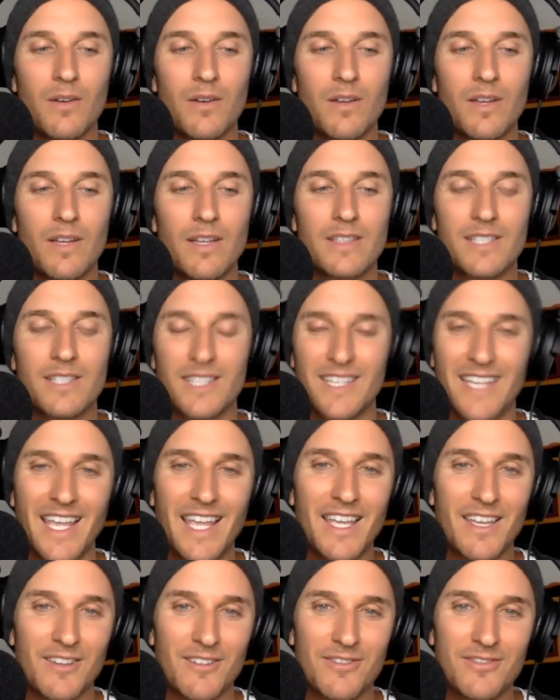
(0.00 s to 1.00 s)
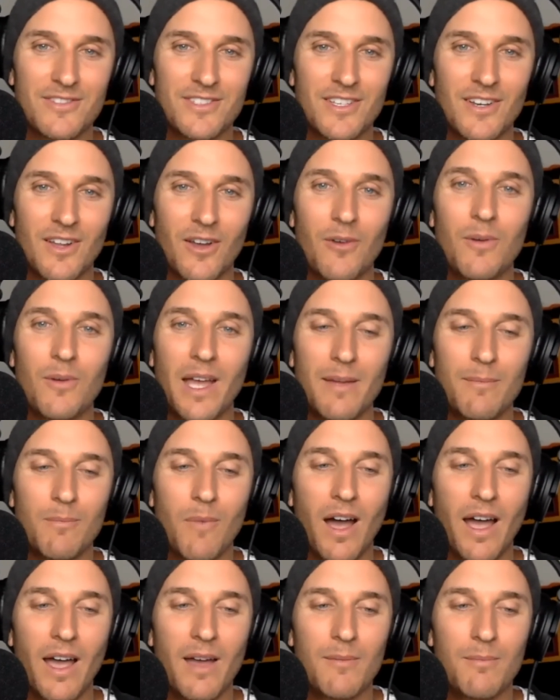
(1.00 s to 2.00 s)
it's a gift, you know. And
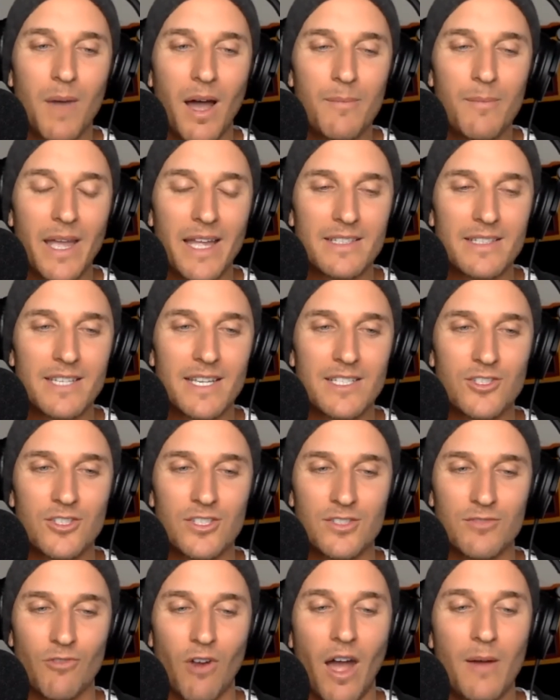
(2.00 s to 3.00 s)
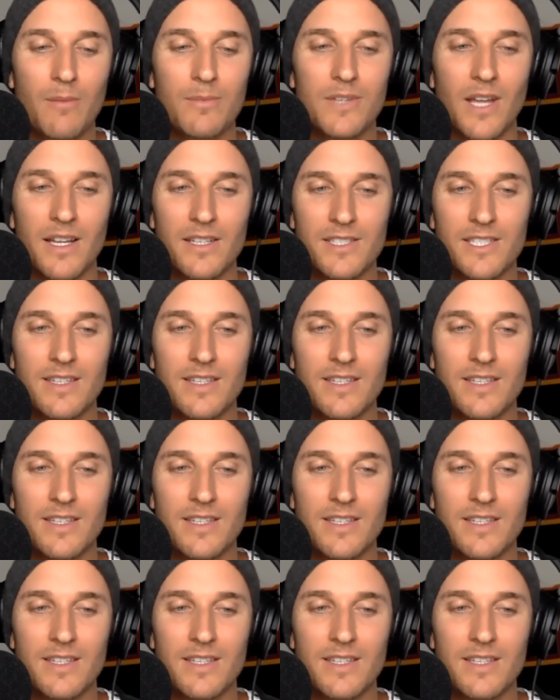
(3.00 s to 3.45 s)
my main teacher is Ram Dass,